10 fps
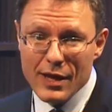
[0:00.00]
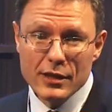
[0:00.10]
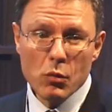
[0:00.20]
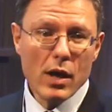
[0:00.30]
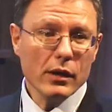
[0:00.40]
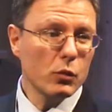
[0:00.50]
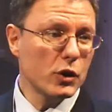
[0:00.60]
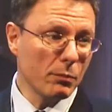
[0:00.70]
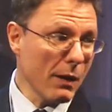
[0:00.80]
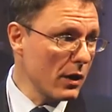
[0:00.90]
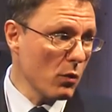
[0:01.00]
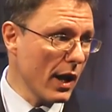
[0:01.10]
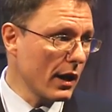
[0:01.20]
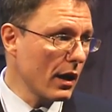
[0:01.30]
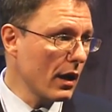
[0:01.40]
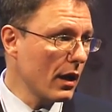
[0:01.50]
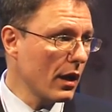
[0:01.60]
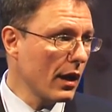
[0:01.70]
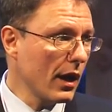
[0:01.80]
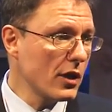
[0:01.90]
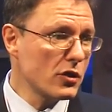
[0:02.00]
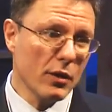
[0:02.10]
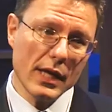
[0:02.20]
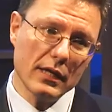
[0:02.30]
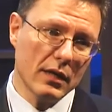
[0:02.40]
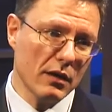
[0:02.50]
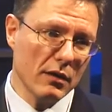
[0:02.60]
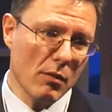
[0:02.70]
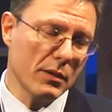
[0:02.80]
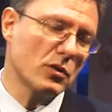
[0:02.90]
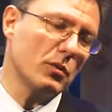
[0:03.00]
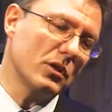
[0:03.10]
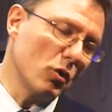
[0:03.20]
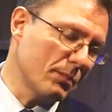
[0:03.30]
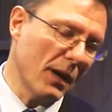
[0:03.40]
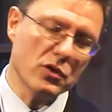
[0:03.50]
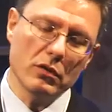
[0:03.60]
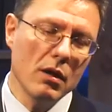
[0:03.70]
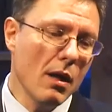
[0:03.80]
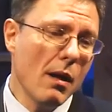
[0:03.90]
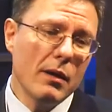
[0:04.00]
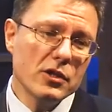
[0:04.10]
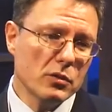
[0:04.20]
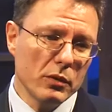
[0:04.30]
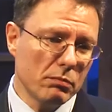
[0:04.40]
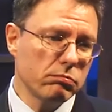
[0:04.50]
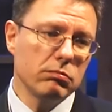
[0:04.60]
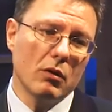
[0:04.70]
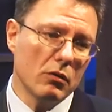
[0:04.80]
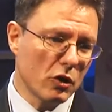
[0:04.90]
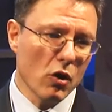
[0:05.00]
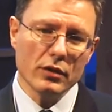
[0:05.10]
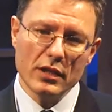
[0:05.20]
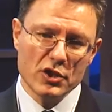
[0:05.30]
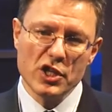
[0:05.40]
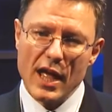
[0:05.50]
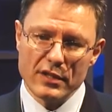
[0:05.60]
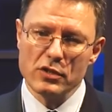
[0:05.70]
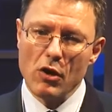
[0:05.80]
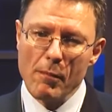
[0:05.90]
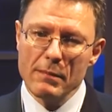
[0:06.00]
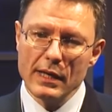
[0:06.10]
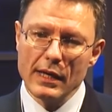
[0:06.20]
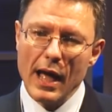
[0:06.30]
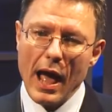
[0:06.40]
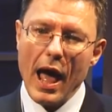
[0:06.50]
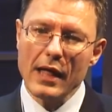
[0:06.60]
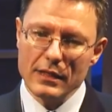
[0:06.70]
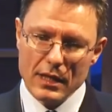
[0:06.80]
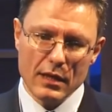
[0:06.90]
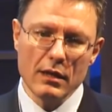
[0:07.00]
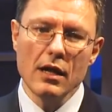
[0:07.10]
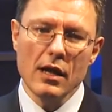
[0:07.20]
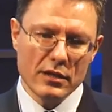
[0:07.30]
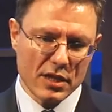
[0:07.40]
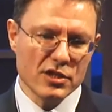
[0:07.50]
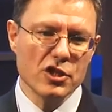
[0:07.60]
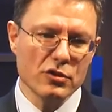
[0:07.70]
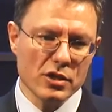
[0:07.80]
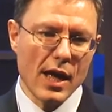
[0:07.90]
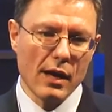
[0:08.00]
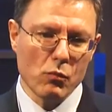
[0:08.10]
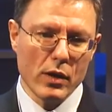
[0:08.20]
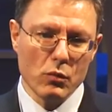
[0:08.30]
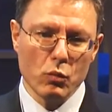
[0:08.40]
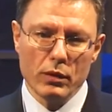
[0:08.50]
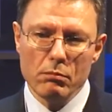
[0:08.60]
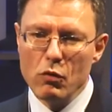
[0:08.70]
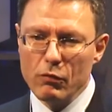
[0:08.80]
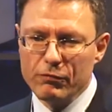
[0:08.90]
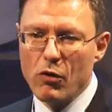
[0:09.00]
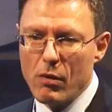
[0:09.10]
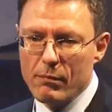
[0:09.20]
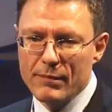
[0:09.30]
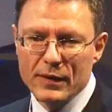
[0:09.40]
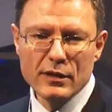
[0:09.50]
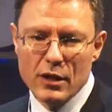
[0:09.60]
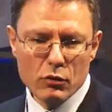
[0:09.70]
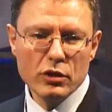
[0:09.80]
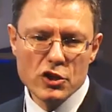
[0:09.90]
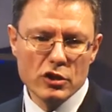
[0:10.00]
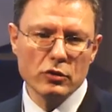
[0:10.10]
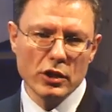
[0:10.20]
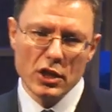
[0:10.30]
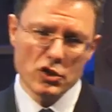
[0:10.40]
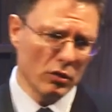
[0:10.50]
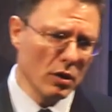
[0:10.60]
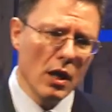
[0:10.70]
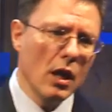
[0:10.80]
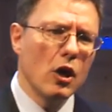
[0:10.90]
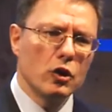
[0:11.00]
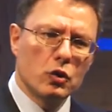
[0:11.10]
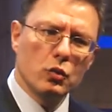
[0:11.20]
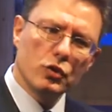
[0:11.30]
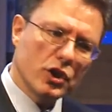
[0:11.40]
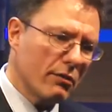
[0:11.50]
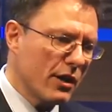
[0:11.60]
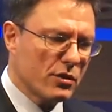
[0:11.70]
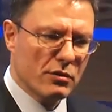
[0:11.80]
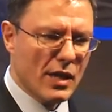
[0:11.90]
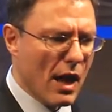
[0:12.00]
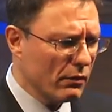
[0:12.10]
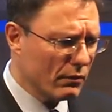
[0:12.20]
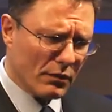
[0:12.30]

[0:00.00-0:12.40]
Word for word: The one which, by the way, is unique, not because we're so special, but just we you know, got the chance of being at the transition time when we move from the non-digital to the digital two generations down,